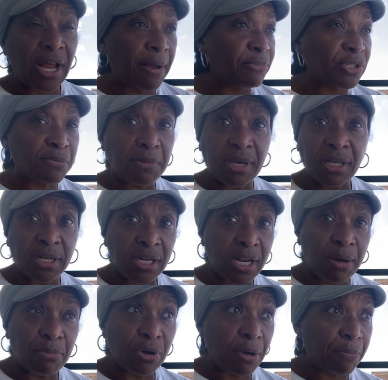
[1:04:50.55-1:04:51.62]
I'm just making a
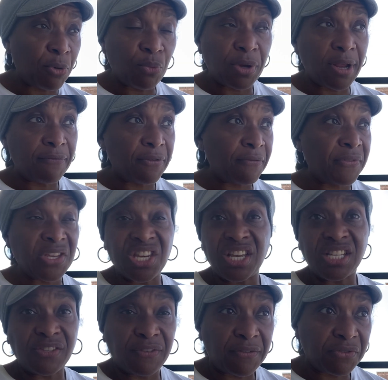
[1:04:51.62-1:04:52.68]
number up or whatever. If it
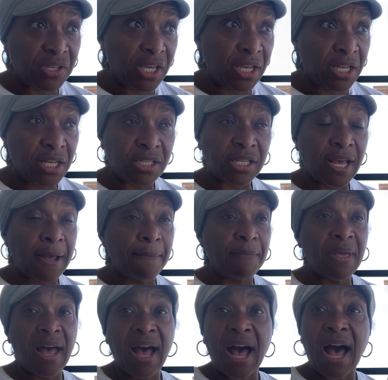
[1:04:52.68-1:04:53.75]
is 15, he said,
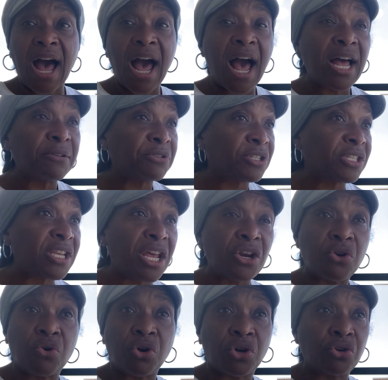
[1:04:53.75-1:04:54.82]
I set
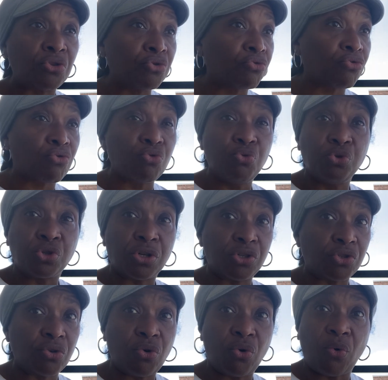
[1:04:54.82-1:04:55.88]
it on cruise
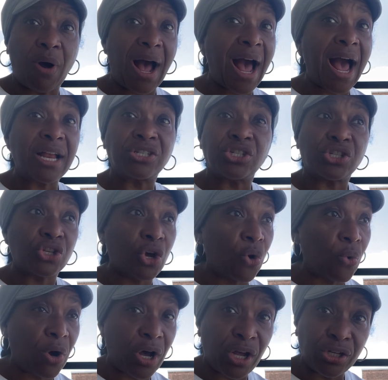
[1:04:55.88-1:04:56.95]
control. I just
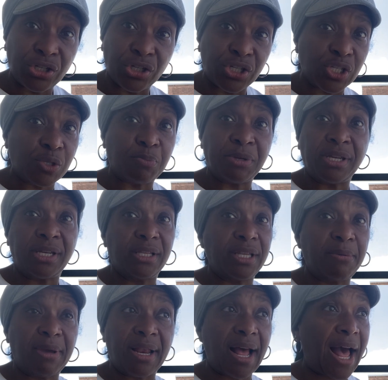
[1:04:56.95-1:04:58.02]
go under the speed
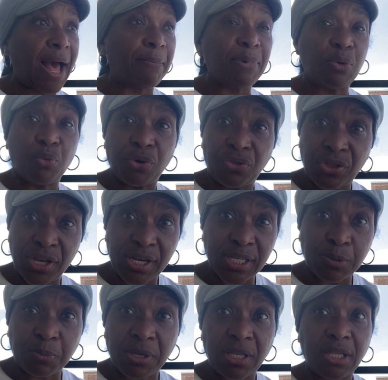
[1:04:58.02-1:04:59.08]
limit. I will be within the
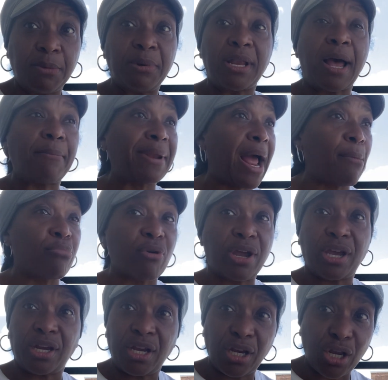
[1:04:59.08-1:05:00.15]
speed limit. I'm not
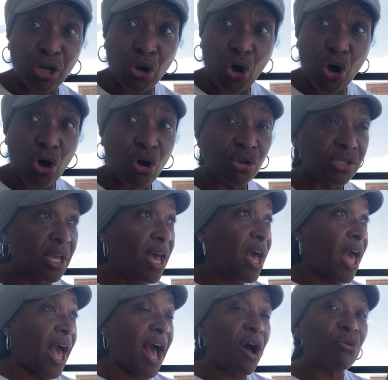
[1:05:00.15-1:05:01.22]
breaking any laws.
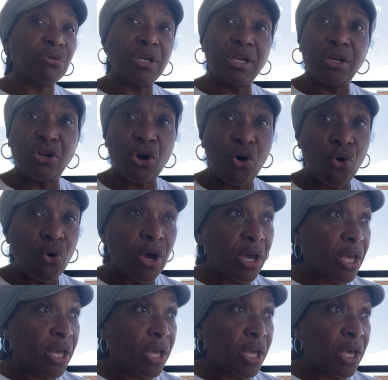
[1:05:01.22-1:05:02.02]
I don't need no.